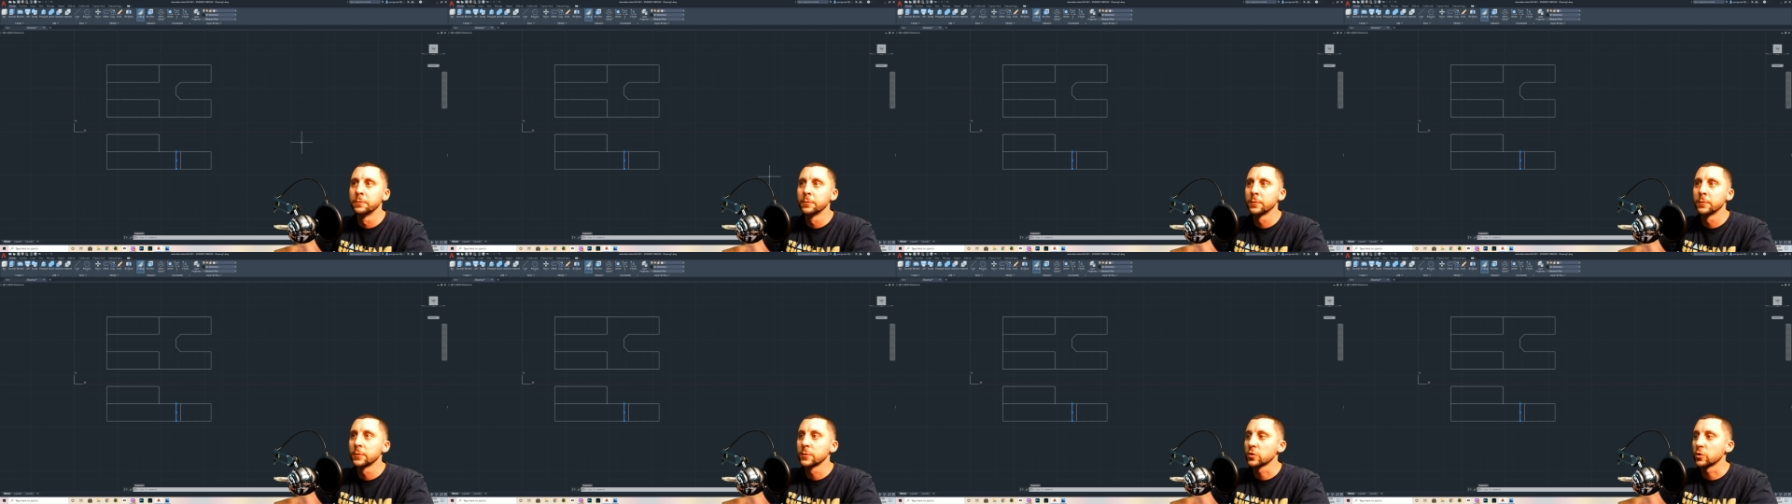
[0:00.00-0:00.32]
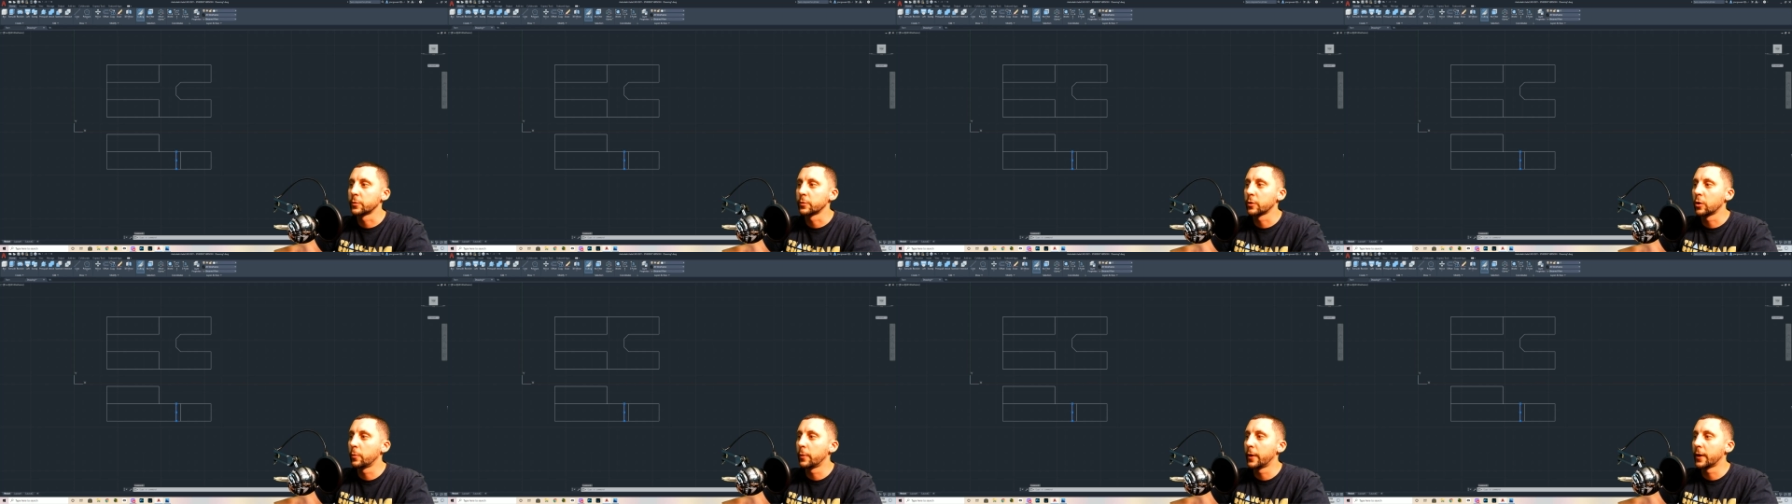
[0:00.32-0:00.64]
So let
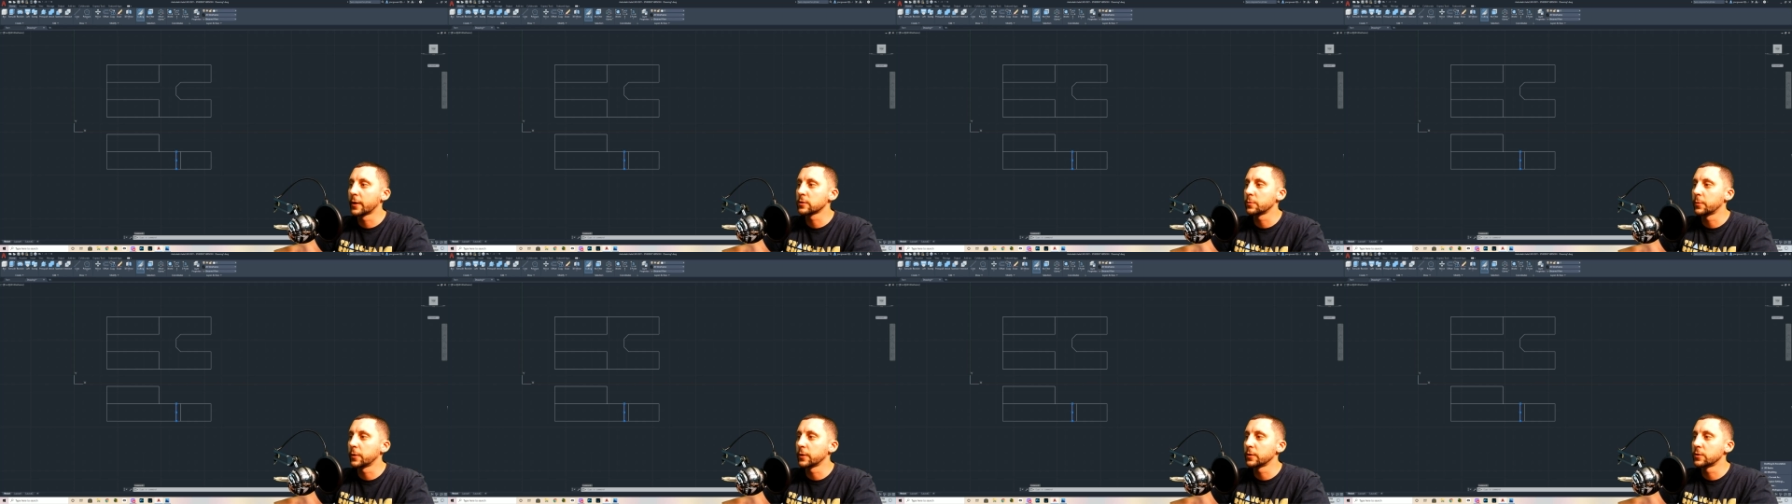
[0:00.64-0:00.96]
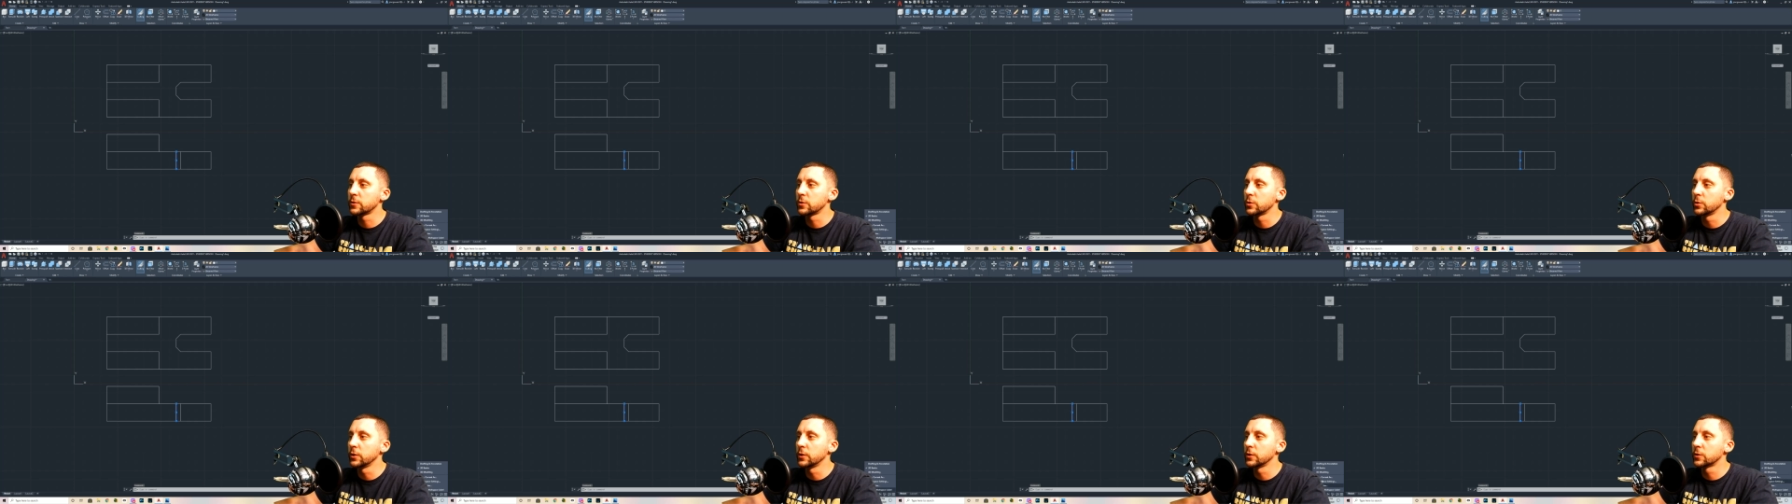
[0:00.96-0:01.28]
me go back to my
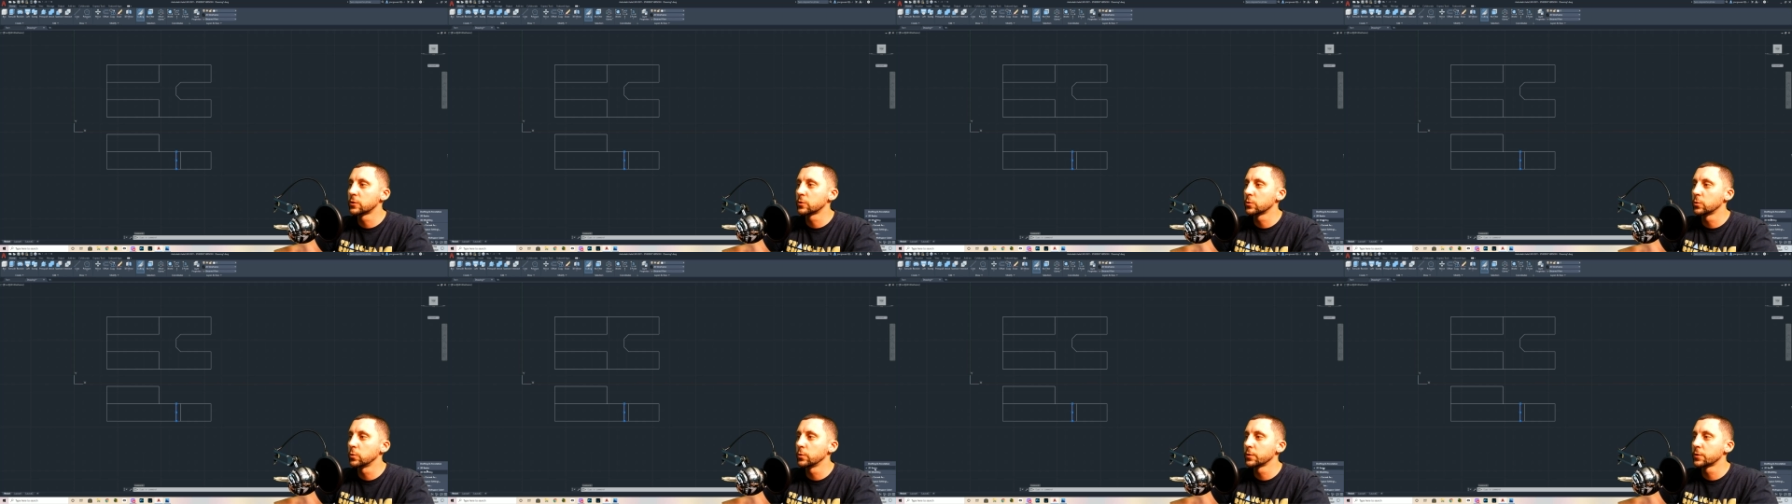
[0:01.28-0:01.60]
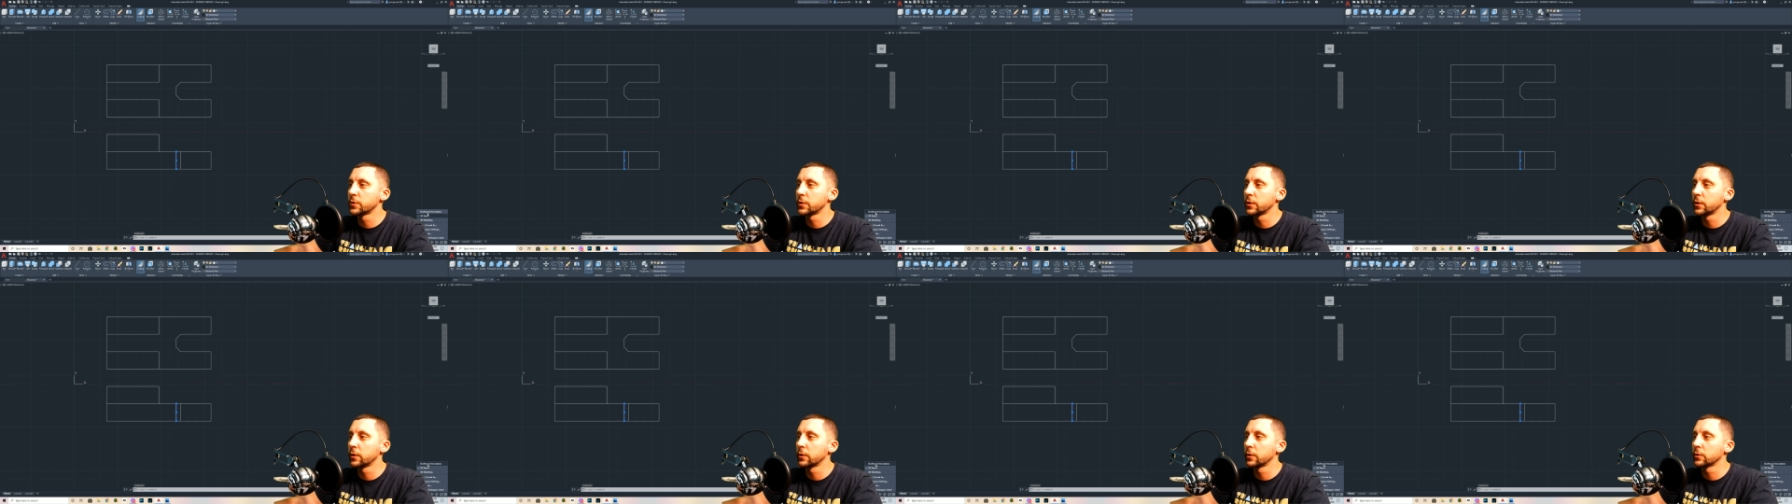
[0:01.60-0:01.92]
2D tools
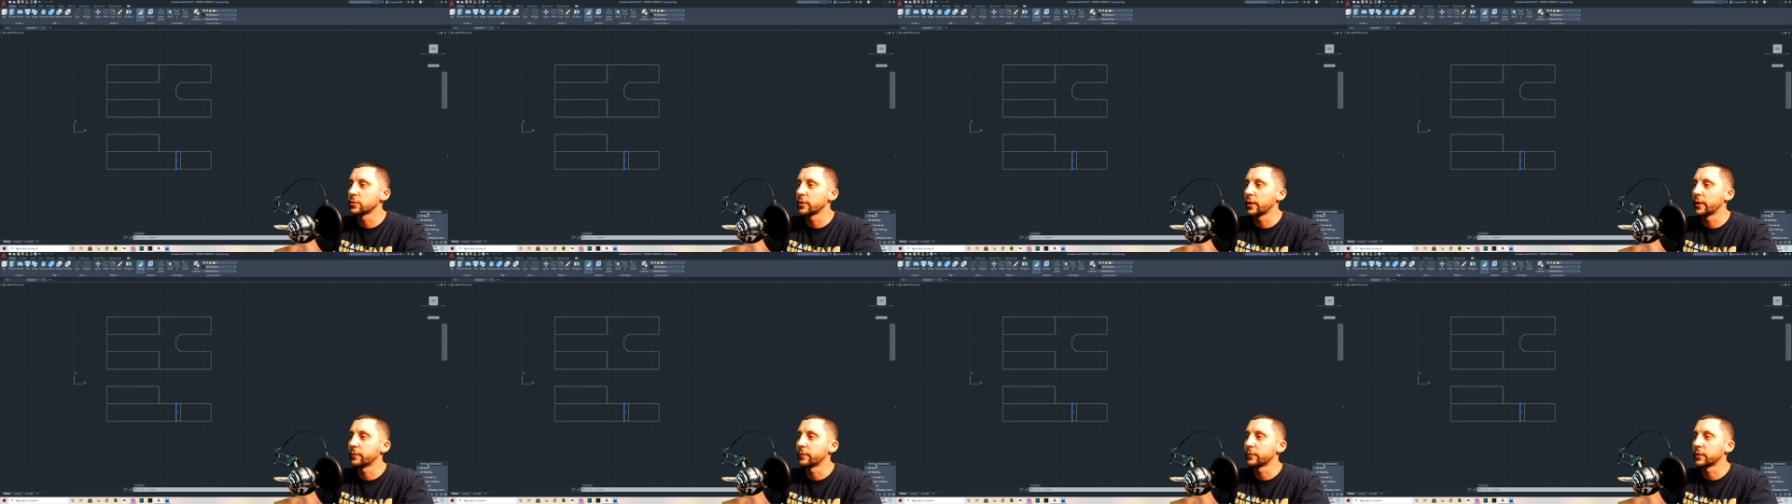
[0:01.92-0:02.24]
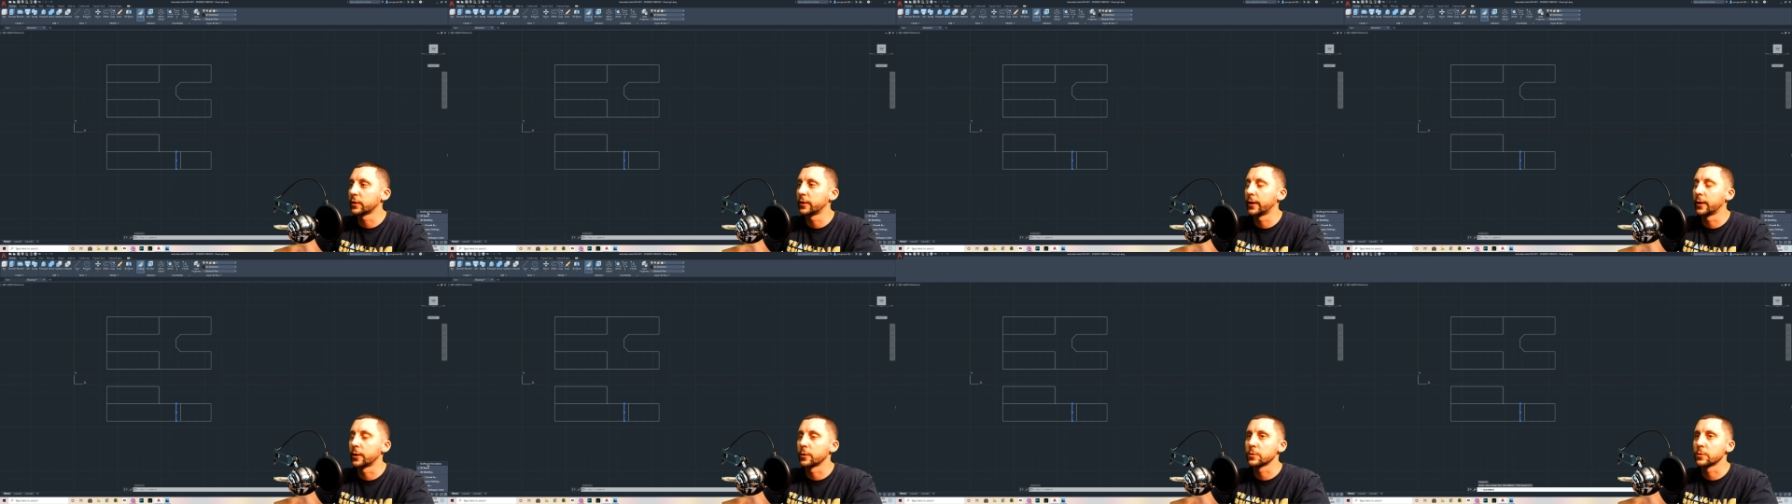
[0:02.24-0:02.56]
here, drafting
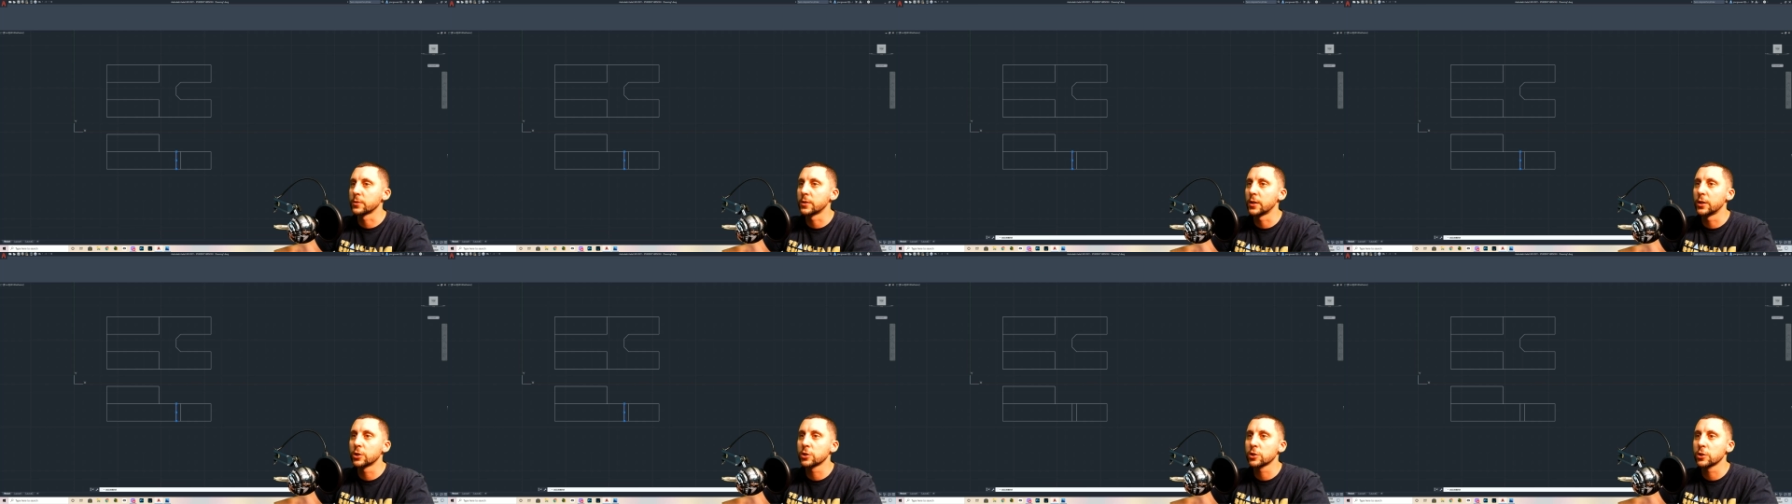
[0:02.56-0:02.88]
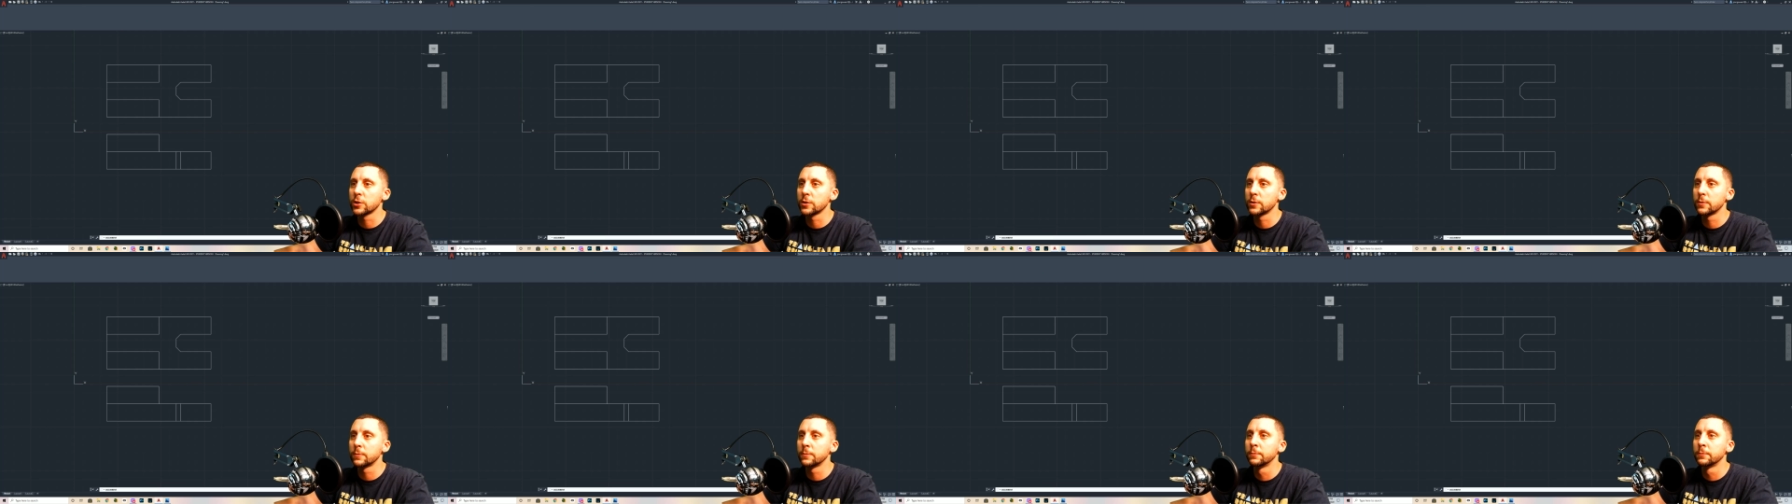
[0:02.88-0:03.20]
an
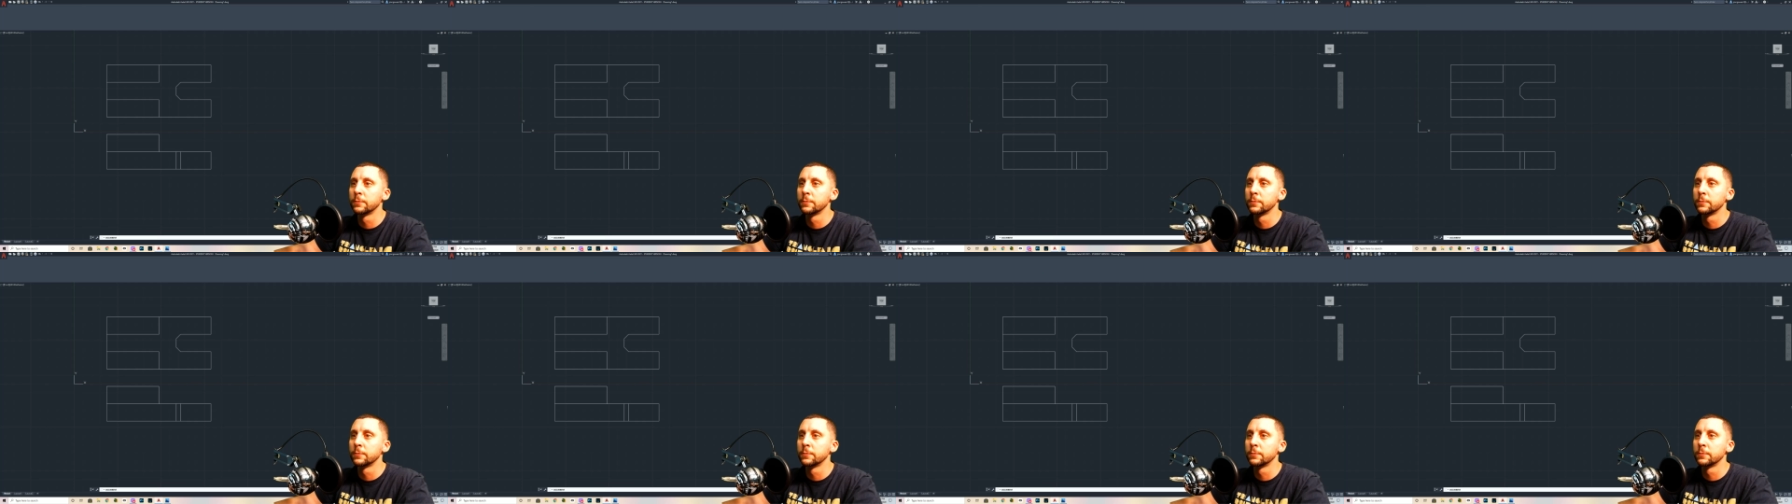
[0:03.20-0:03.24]
annotation.